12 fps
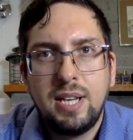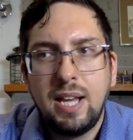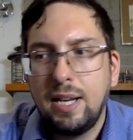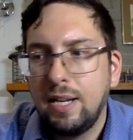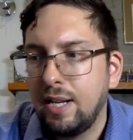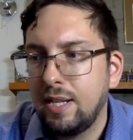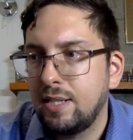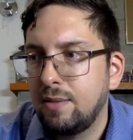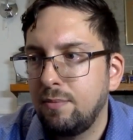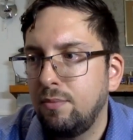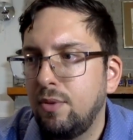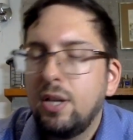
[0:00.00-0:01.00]
And
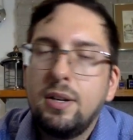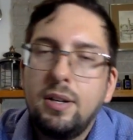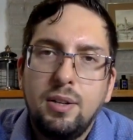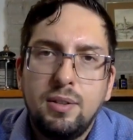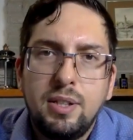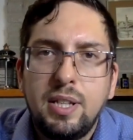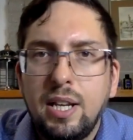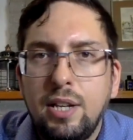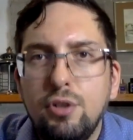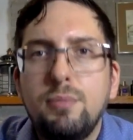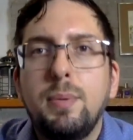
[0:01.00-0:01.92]
that's not the only thing I do,